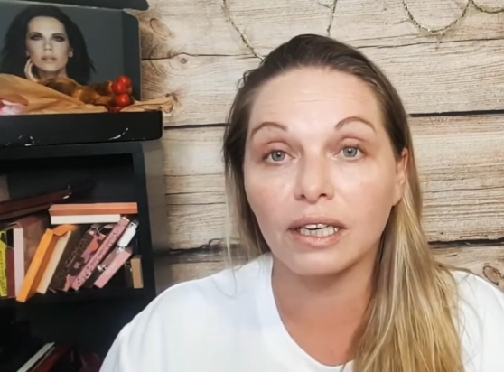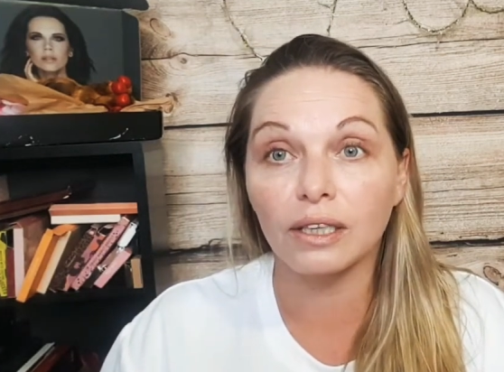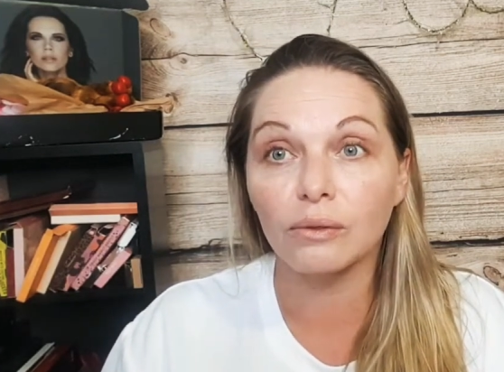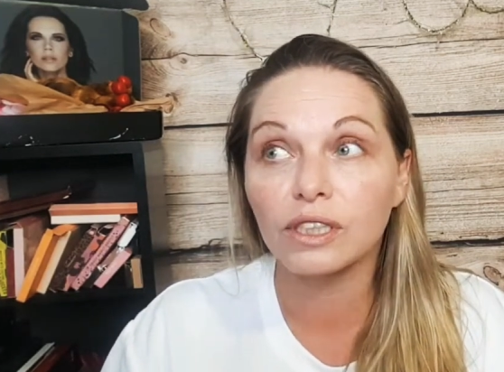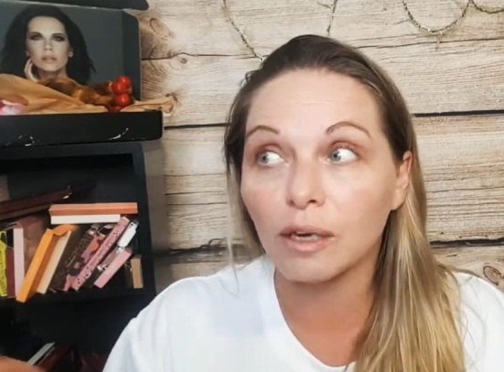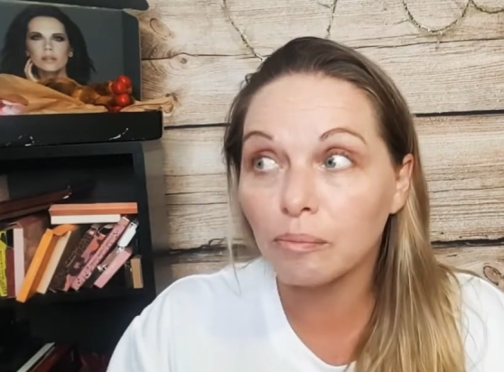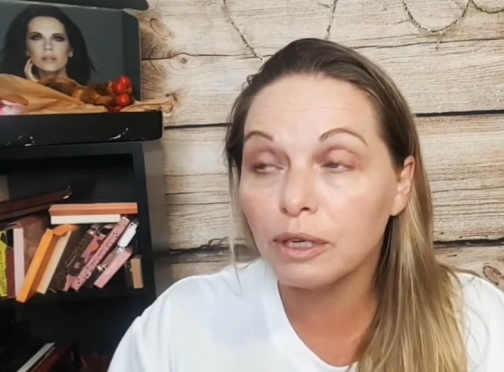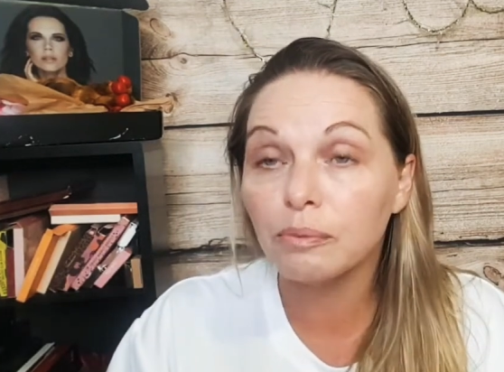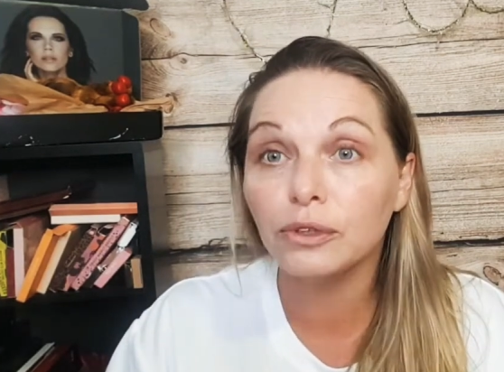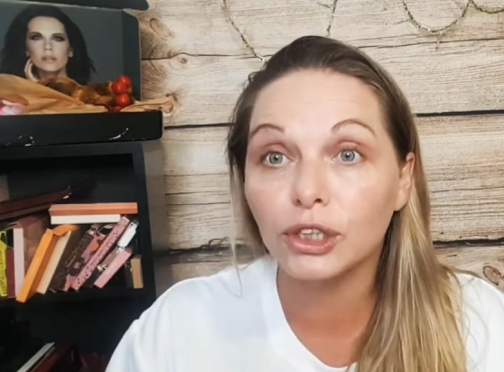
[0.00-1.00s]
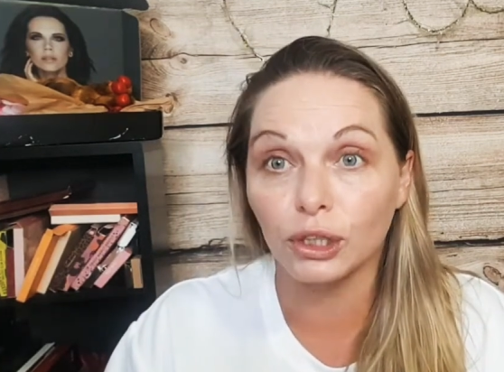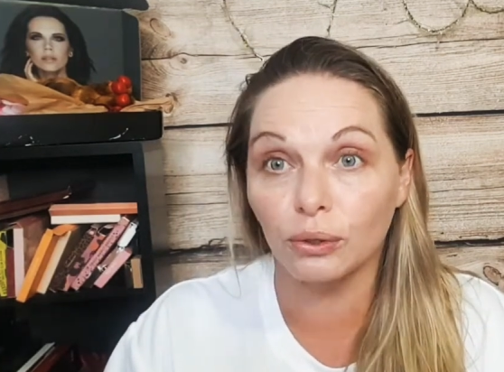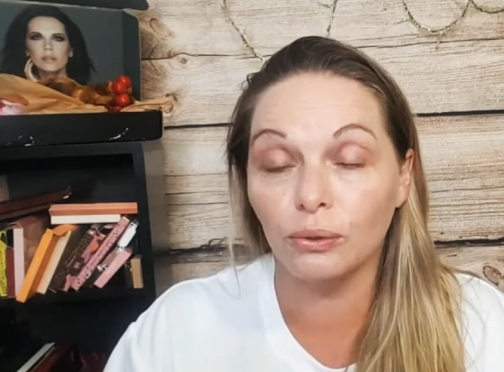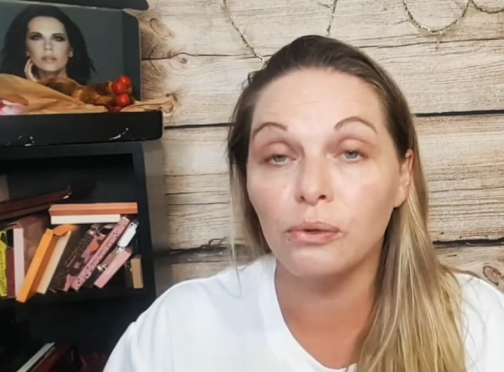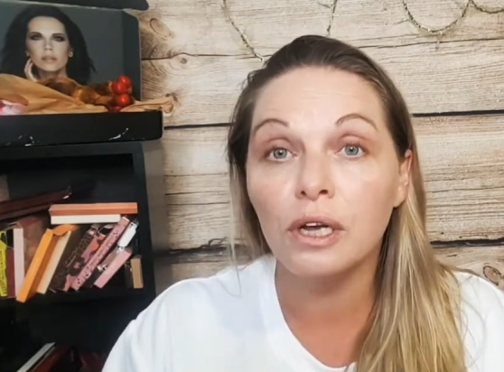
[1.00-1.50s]
Speaker 1: And I know some people
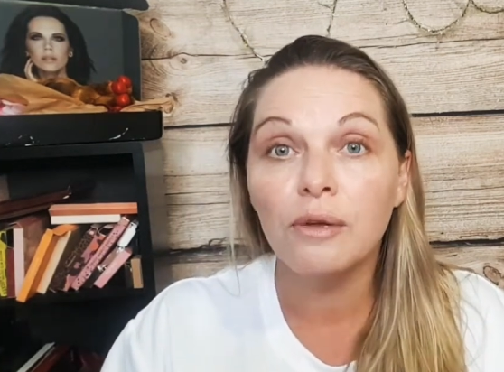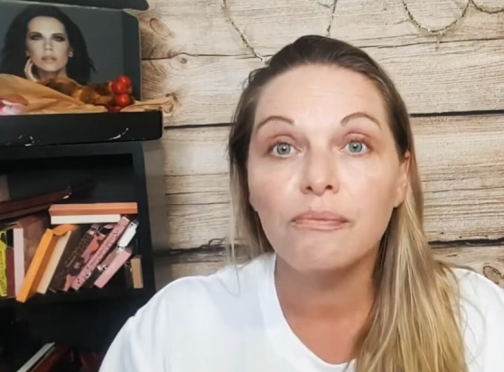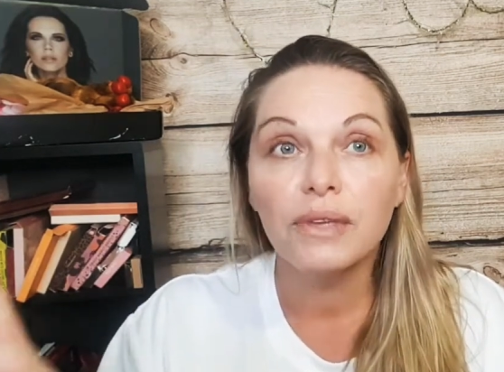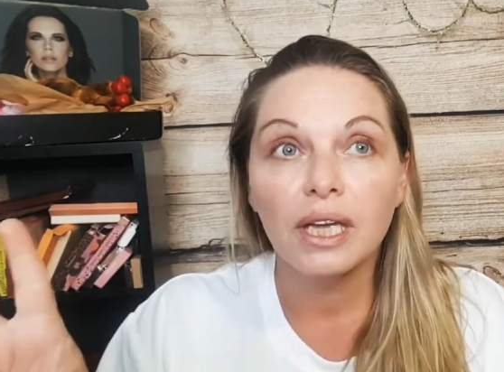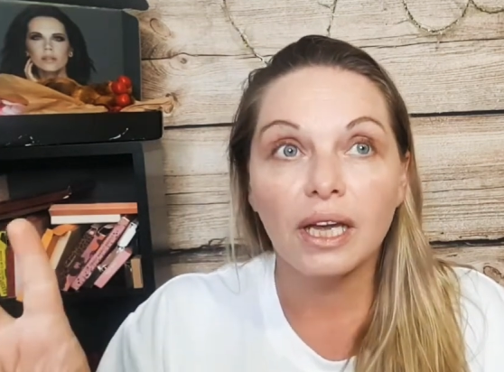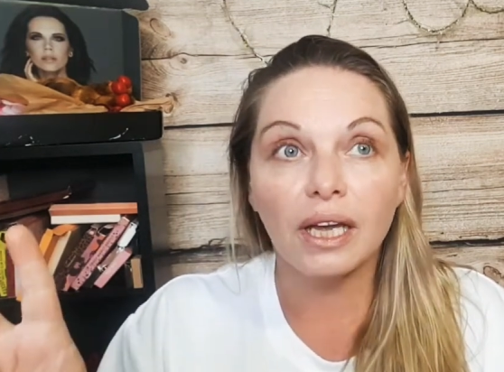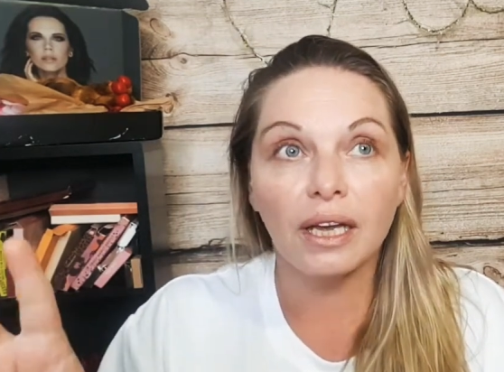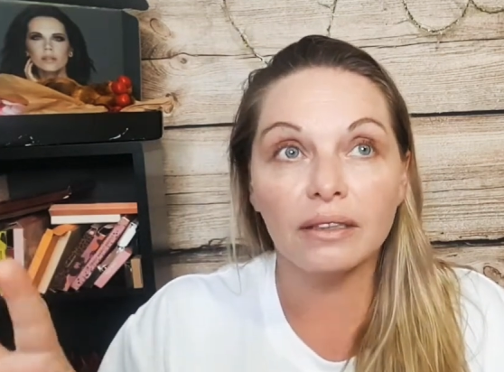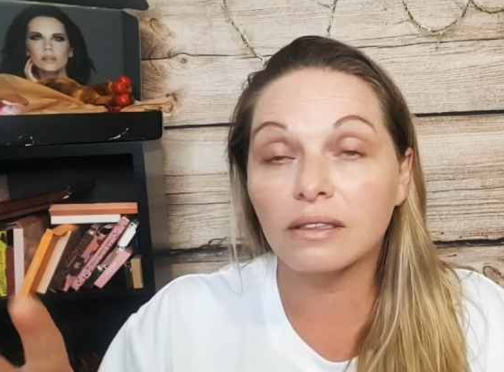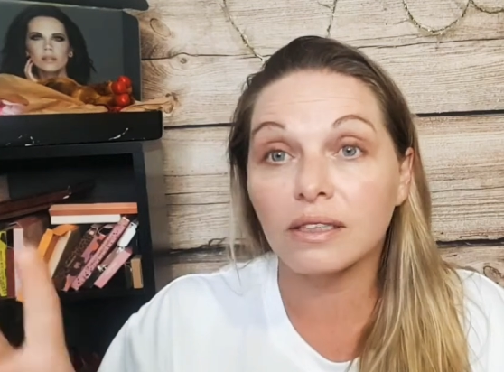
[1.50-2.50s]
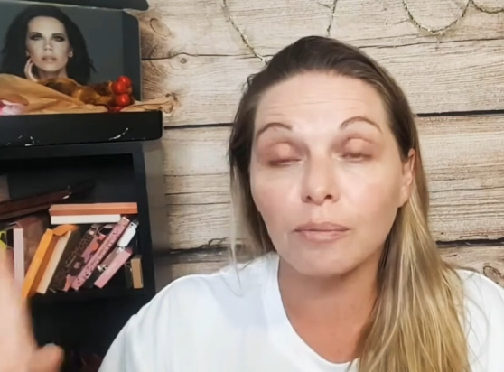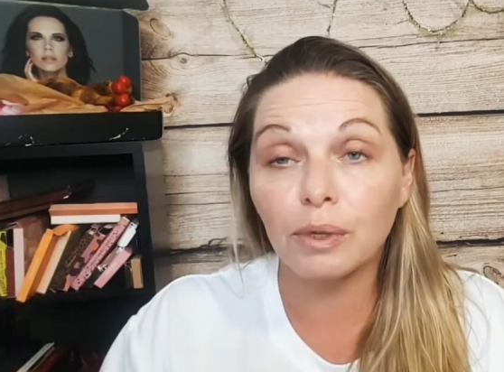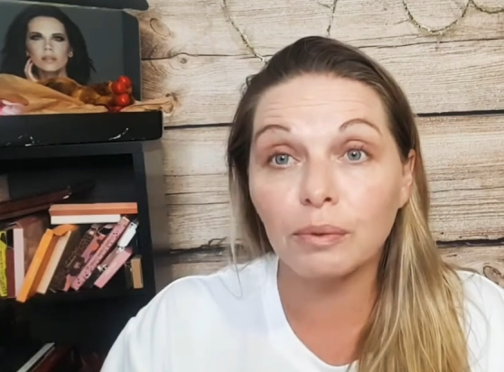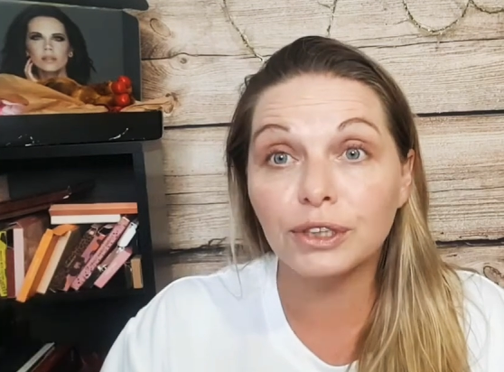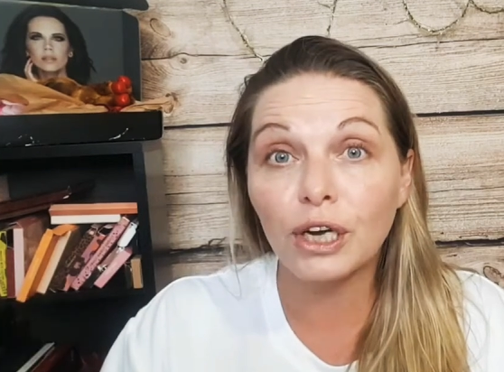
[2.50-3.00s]
do and
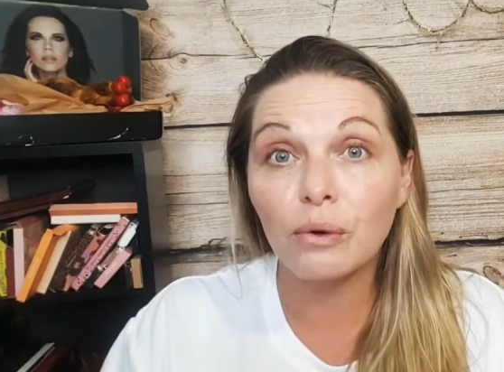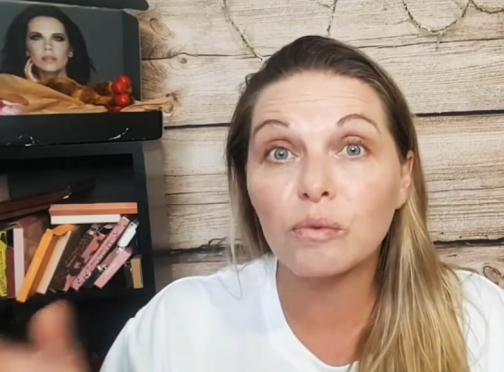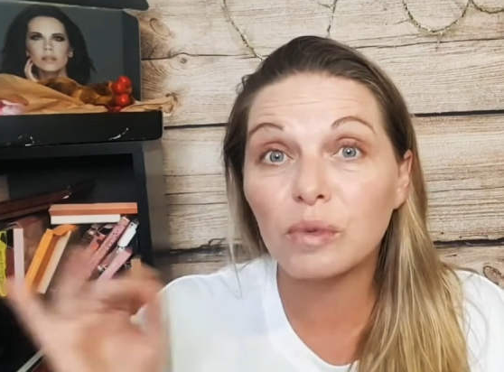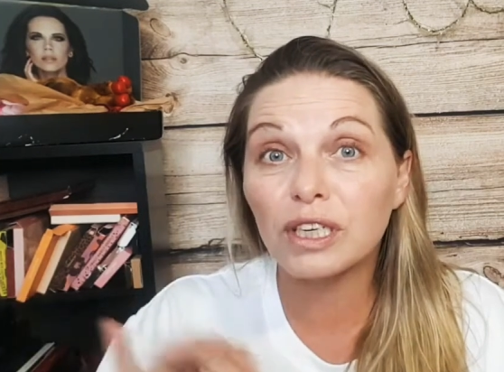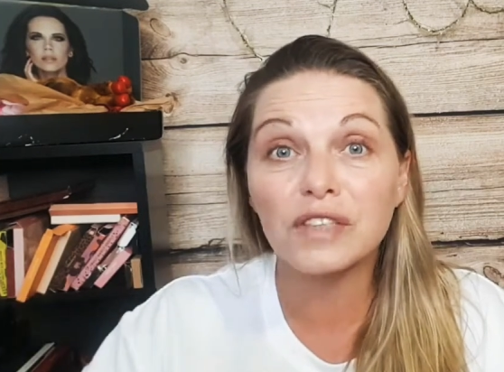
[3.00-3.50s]
some people don't.